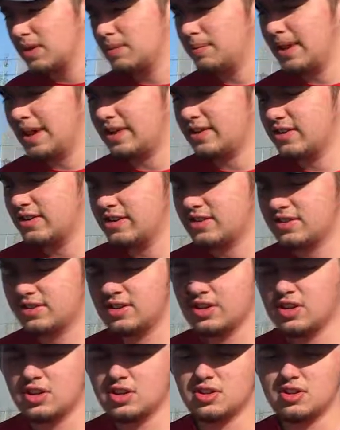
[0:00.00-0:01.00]
your batteries,
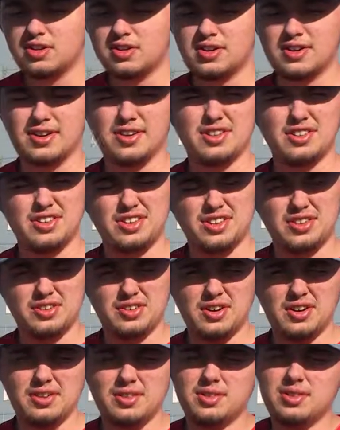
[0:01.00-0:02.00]

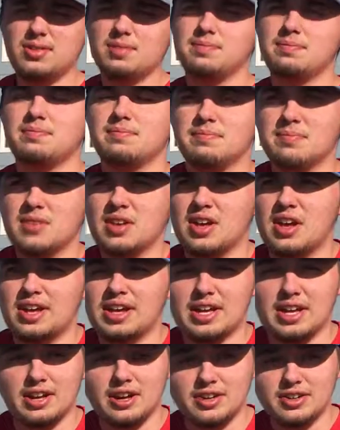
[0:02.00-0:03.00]
I
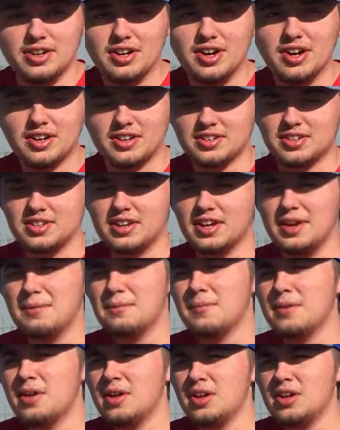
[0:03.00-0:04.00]
cannot talk today.
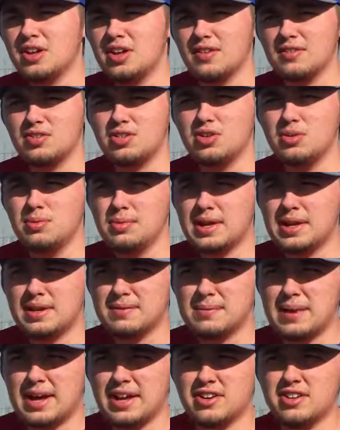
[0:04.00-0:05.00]
You have two main
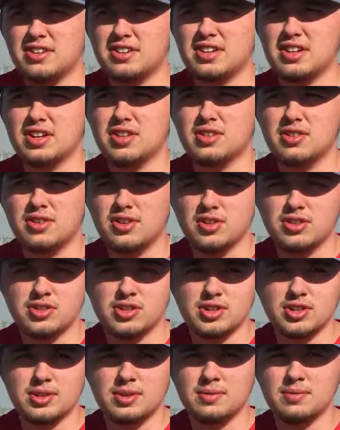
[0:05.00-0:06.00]
batteries that you'll
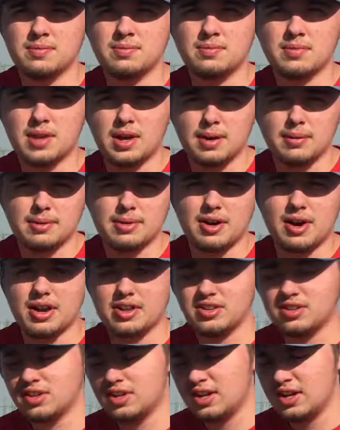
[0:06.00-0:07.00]
usually come
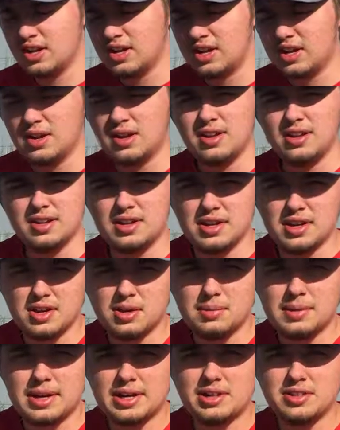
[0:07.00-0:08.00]
across.
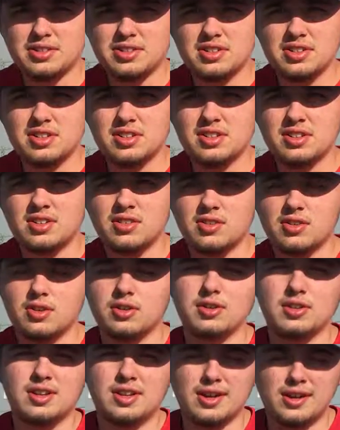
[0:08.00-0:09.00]
Nickel metals,
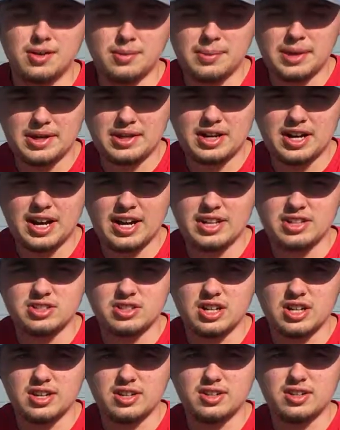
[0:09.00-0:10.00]
well, nickel metal
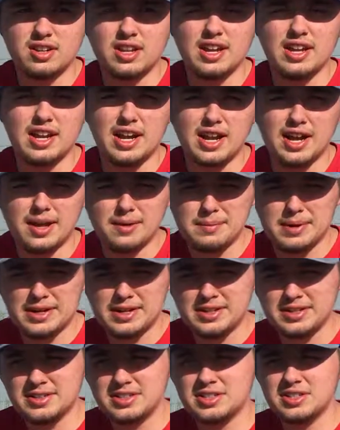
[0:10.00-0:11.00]
hydrides,
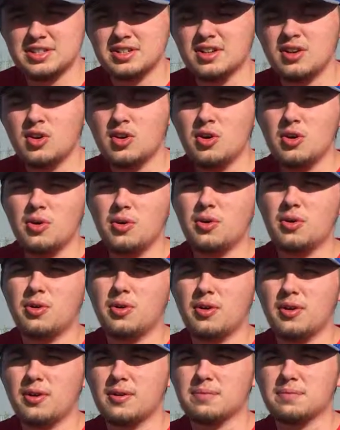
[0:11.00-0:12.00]
NIMH,
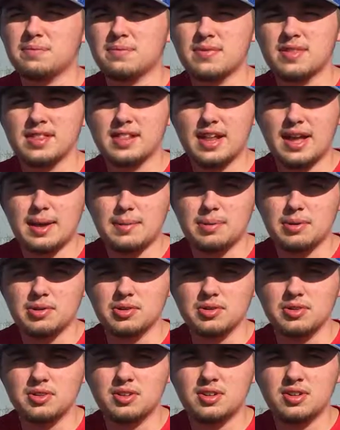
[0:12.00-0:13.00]
or
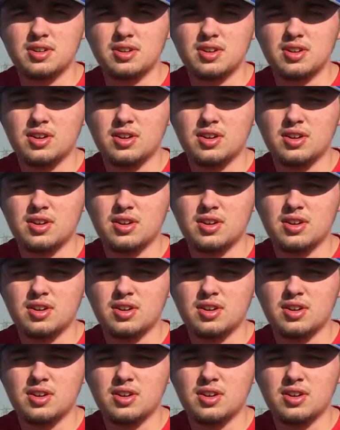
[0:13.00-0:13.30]
lipos.